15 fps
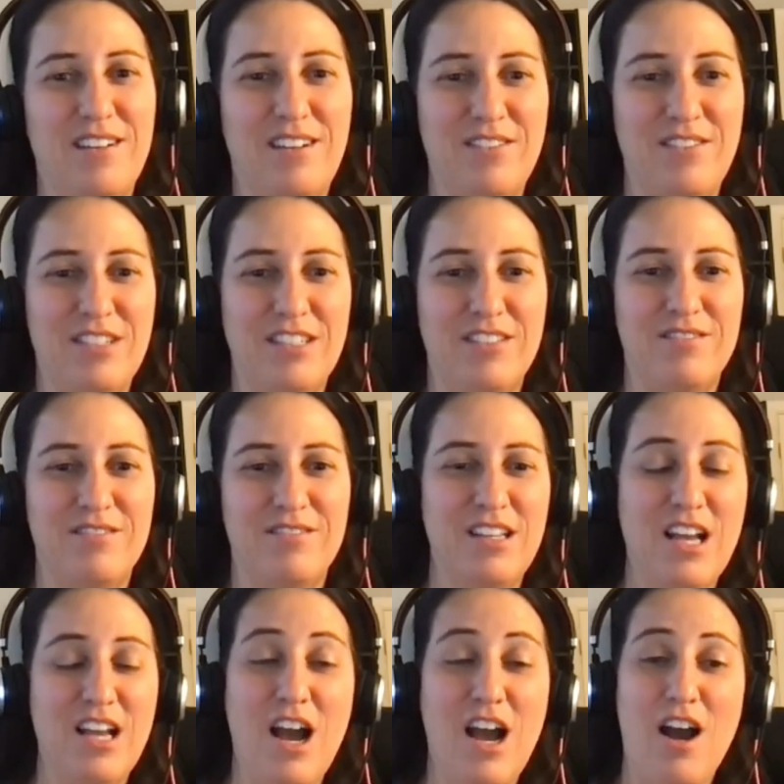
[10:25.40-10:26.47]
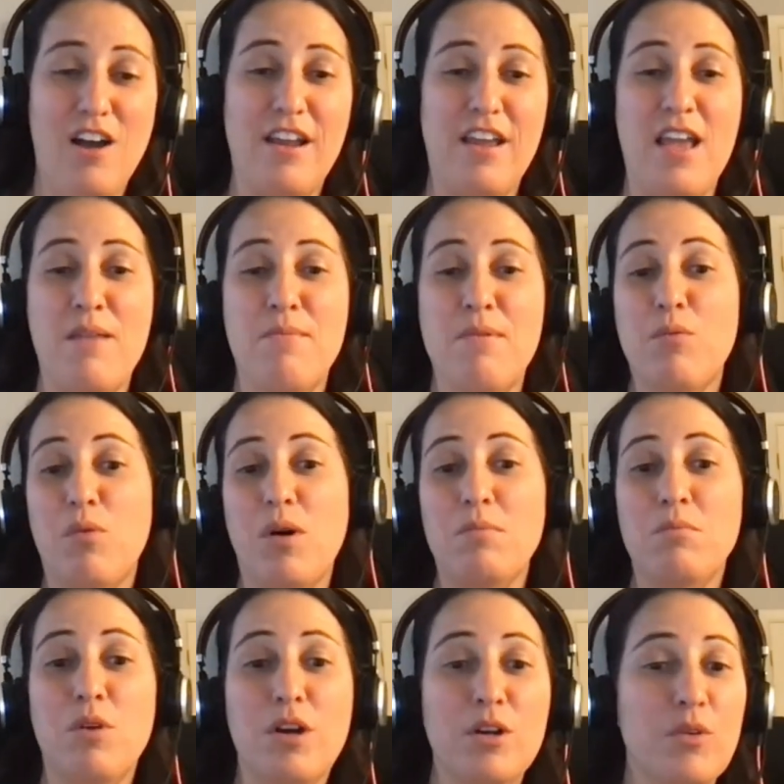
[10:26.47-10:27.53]
love it. All right, Amy, one
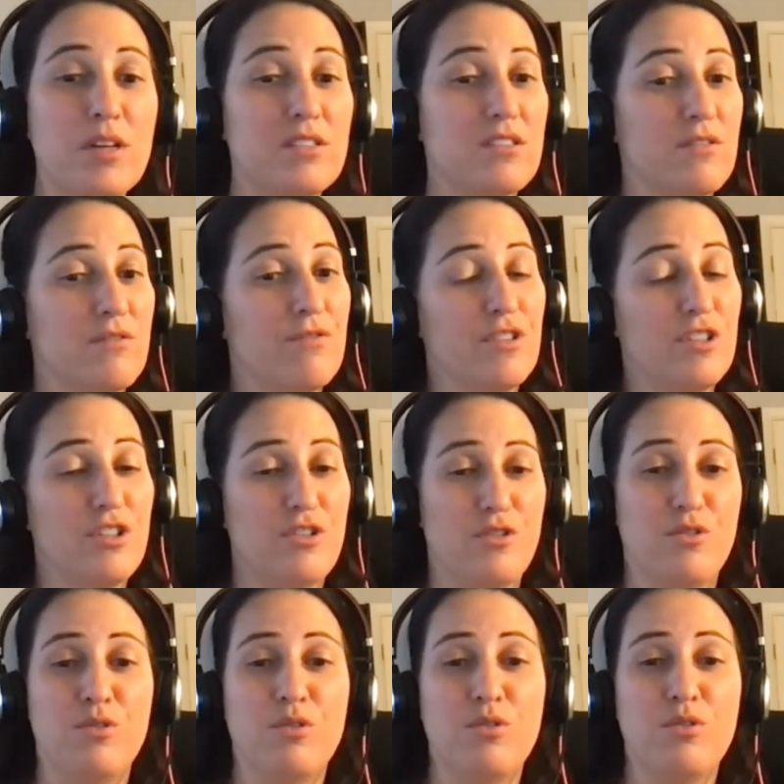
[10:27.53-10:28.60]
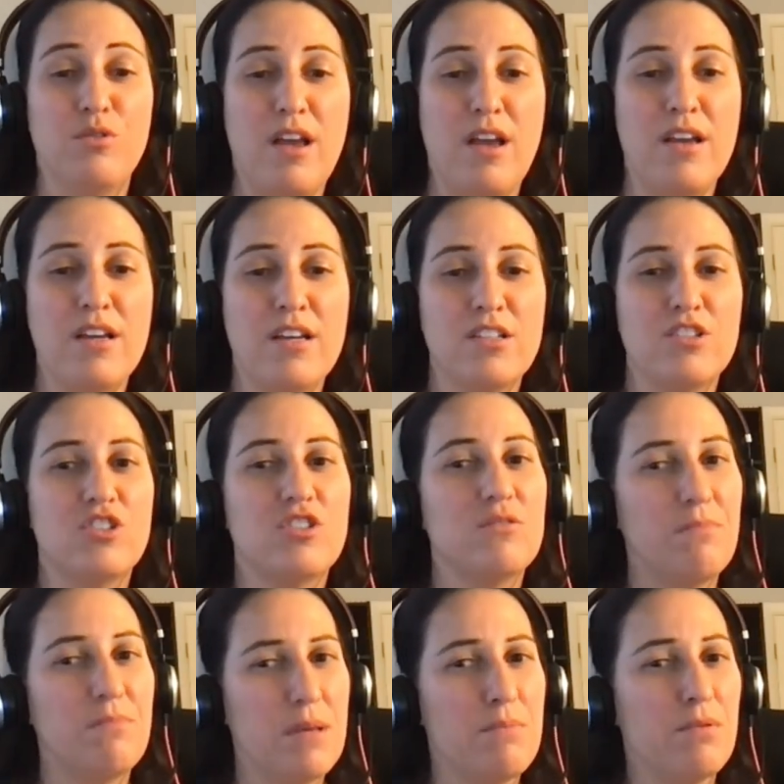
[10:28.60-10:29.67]
more question for you. And
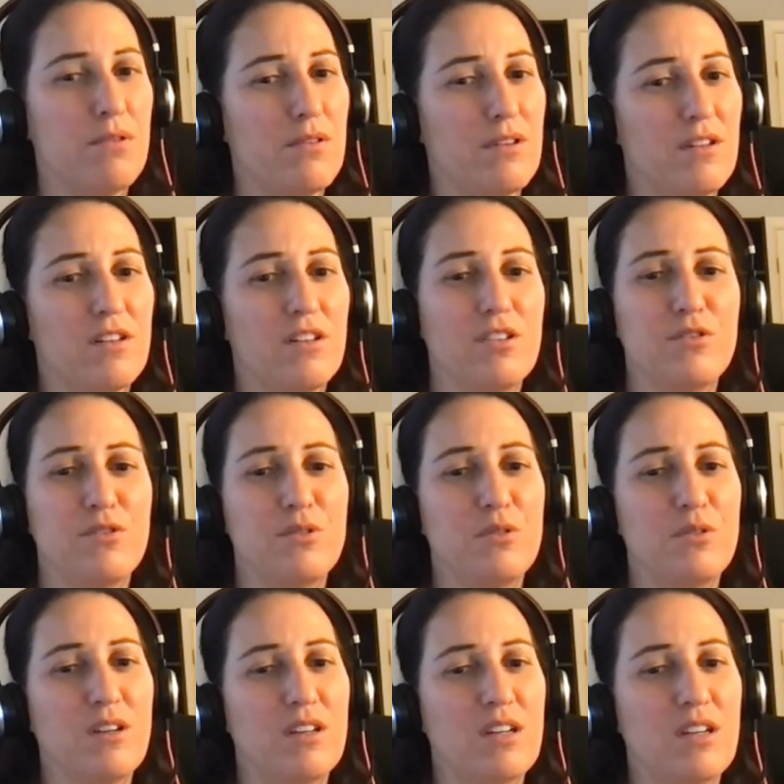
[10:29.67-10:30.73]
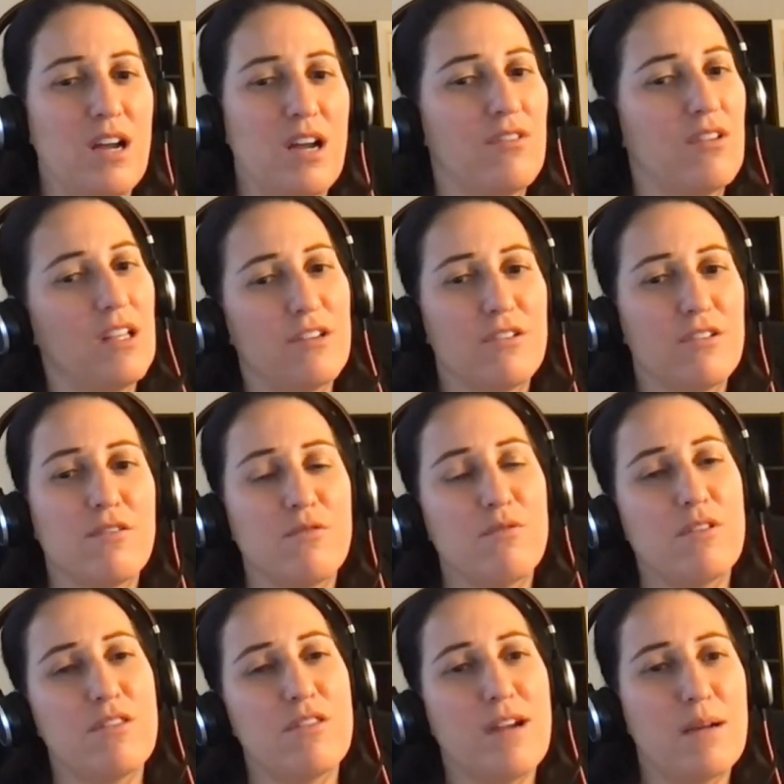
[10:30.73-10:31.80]
should people include a cover letter
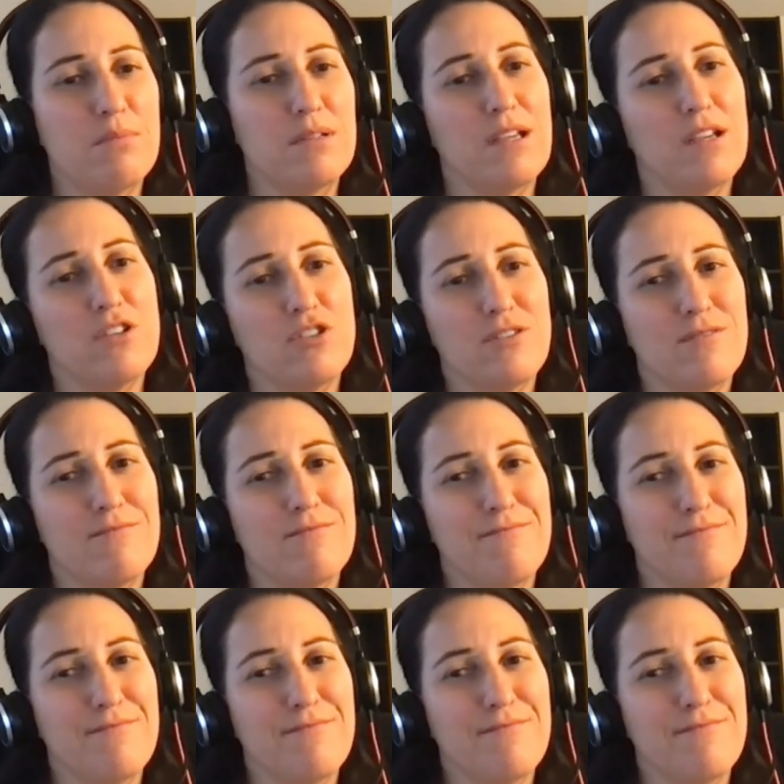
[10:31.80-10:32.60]
with their application?